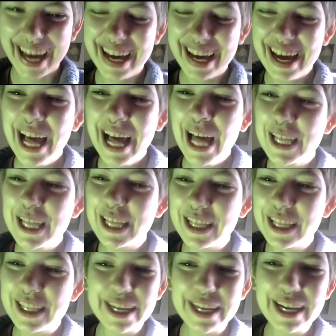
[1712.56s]
Oh.
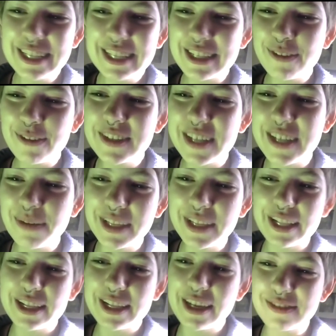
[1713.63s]
Thing is, if you're someone
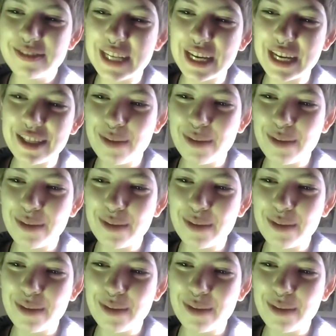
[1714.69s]
that lives in the